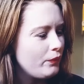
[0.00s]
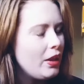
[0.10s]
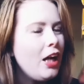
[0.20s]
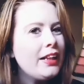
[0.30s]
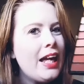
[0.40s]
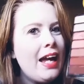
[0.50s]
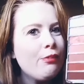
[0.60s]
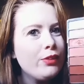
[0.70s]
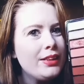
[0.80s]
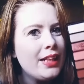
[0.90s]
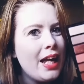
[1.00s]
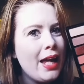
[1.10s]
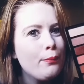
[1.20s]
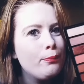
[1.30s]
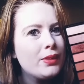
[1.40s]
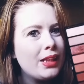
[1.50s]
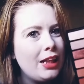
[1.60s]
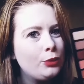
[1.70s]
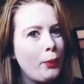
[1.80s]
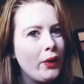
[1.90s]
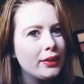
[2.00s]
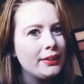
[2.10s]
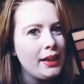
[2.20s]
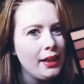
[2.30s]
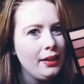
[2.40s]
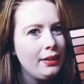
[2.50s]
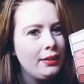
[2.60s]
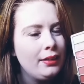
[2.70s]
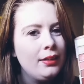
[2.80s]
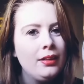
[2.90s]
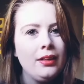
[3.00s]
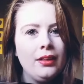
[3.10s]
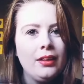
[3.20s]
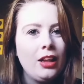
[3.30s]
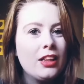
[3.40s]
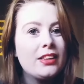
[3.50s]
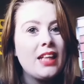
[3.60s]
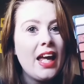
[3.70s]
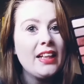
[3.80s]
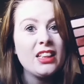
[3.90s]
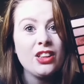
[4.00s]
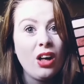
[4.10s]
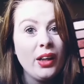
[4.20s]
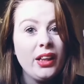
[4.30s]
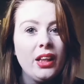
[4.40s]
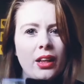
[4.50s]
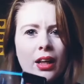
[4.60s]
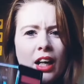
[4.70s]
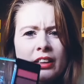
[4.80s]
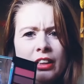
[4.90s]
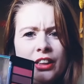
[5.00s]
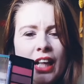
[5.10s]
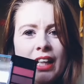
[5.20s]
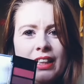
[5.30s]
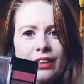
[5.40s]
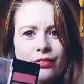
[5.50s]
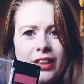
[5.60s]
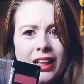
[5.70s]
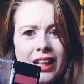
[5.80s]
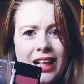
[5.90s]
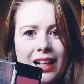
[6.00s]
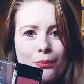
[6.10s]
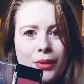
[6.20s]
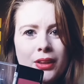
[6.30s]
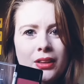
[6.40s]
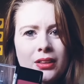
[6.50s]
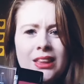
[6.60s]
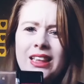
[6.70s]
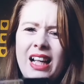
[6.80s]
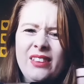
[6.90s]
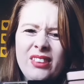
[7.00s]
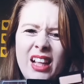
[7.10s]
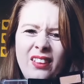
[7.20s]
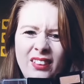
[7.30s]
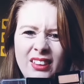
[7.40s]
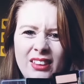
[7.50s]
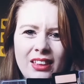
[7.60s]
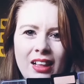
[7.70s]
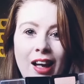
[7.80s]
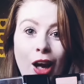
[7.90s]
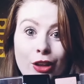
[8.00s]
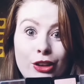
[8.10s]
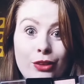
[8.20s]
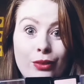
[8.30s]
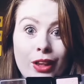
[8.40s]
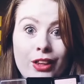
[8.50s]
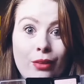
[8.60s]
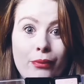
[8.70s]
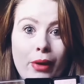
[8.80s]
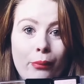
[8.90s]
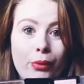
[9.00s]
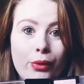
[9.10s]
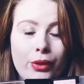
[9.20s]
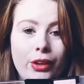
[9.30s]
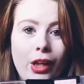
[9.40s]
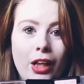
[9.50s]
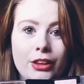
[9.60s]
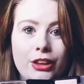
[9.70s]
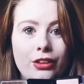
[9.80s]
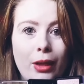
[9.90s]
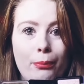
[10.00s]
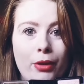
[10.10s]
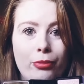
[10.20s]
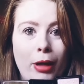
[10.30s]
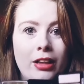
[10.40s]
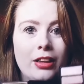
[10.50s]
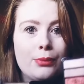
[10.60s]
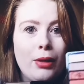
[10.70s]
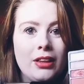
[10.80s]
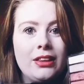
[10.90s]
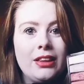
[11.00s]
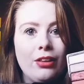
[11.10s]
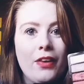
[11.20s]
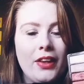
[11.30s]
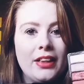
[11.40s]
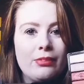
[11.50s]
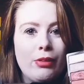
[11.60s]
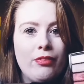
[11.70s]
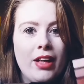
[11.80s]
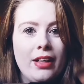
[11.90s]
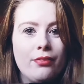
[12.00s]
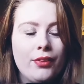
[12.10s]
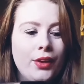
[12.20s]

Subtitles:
I get everyday slash party, like day to night, and then I get evening glam. Anyone else? I do like them though, I'm not gonna lie. I do like both palettes, but I think this is my fave.